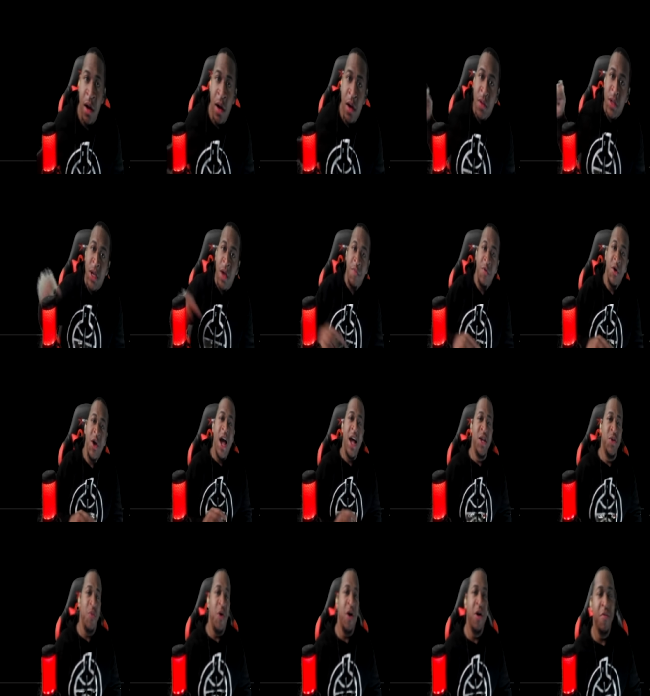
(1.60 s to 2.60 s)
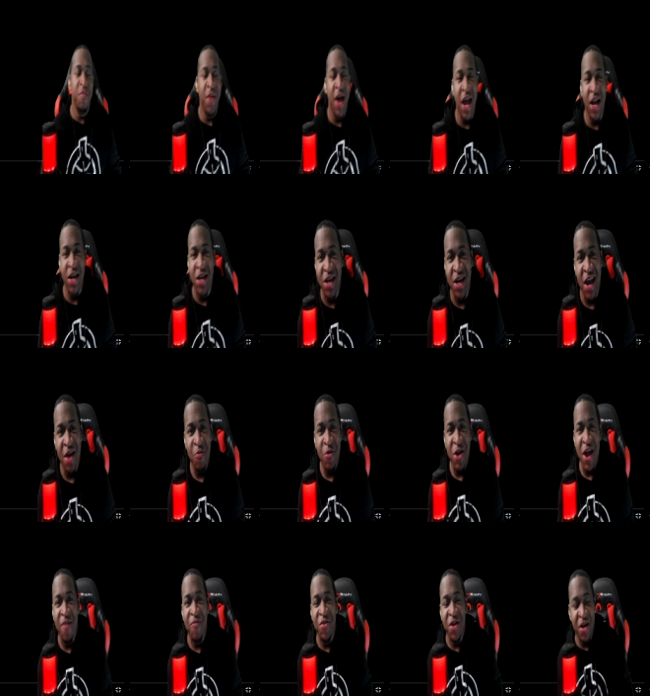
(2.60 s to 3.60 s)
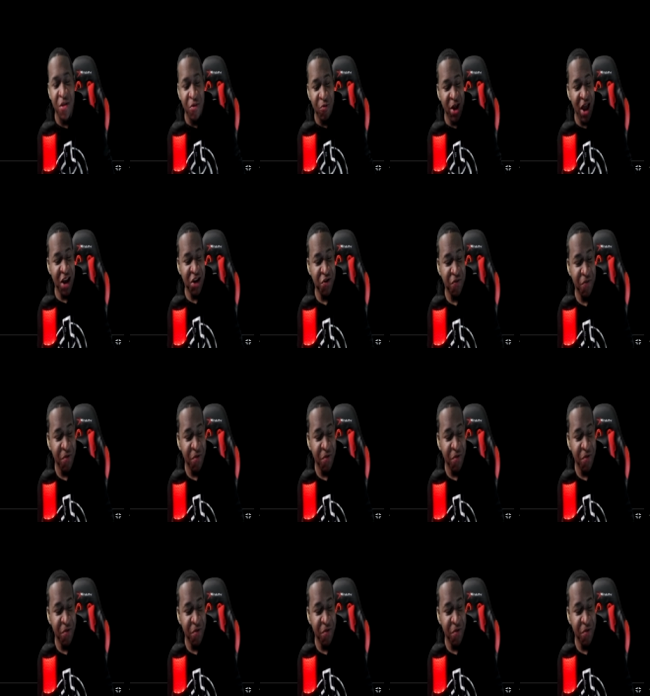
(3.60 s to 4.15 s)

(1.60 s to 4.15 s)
What's up, you guys? Welcome back. Today we have another reaction